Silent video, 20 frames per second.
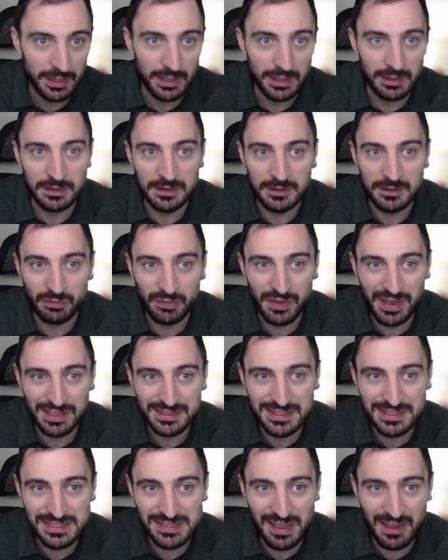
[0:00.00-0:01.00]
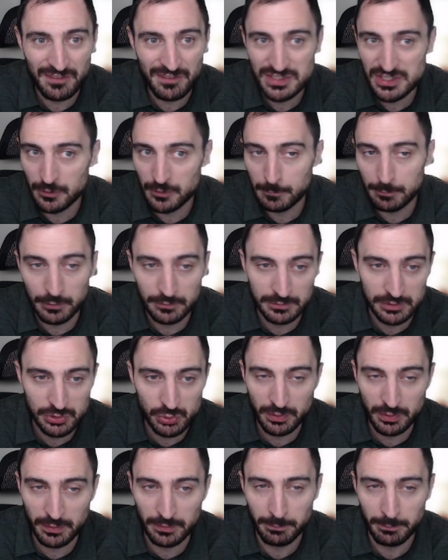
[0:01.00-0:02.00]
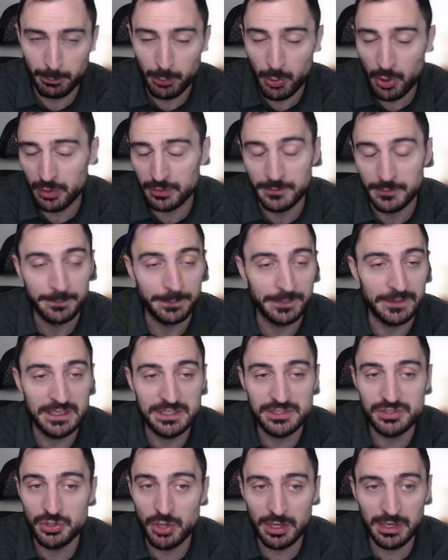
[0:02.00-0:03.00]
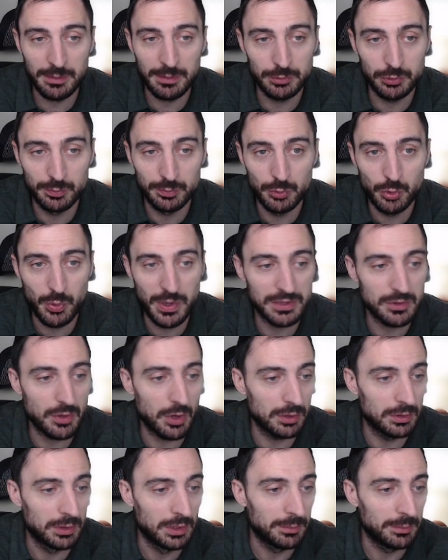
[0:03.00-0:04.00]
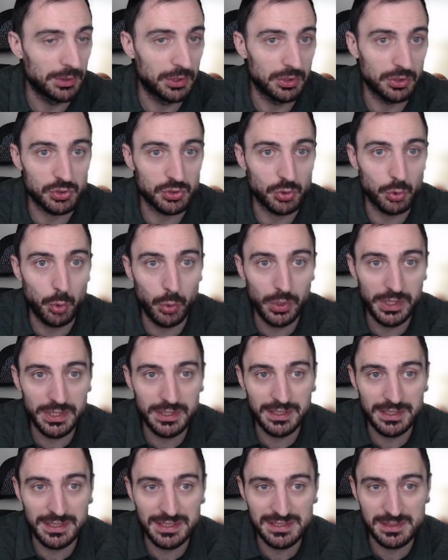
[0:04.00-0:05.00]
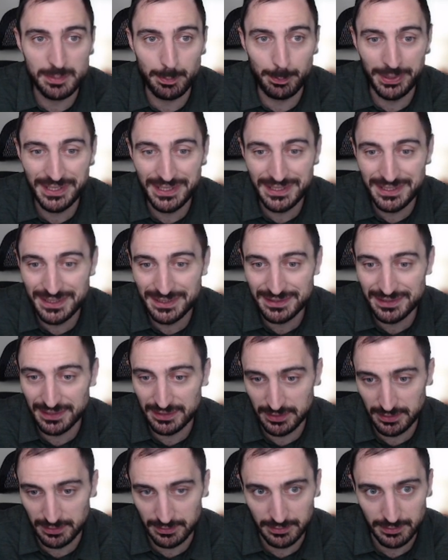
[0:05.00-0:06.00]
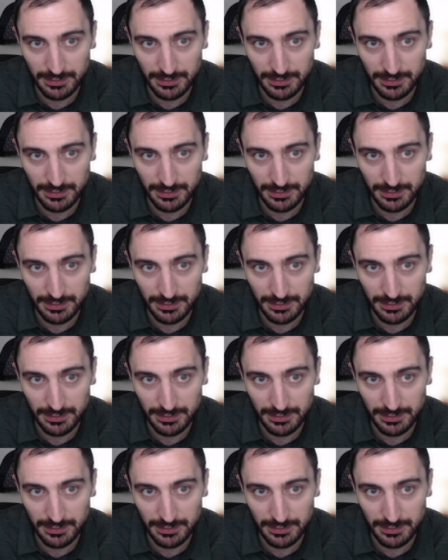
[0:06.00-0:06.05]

In fact, this f7 square pawn is not able to move at all because queen is pinning the king.